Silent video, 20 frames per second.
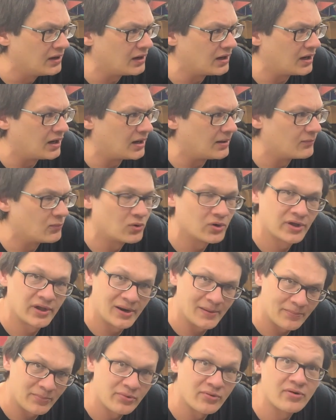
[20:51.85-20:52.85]
We'll get
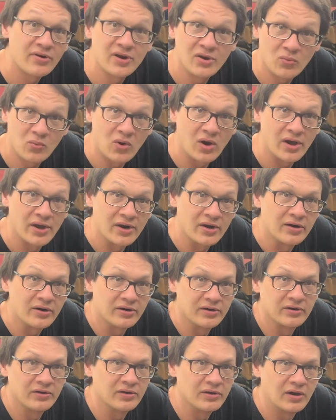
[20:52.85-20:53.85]
it pre-wired